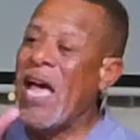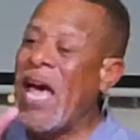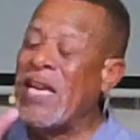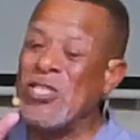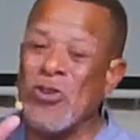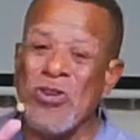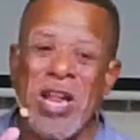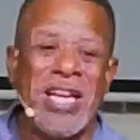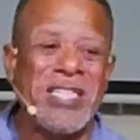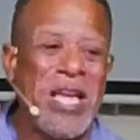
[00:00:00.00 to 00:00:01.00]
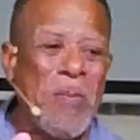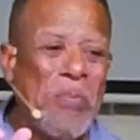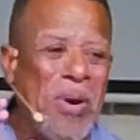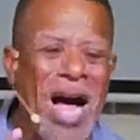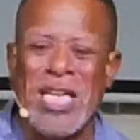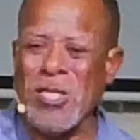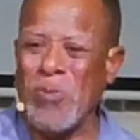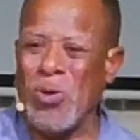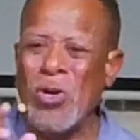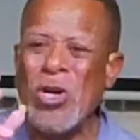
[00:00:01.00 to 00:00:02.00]
and it's your next
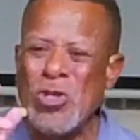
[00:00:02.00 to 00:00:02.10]
impossible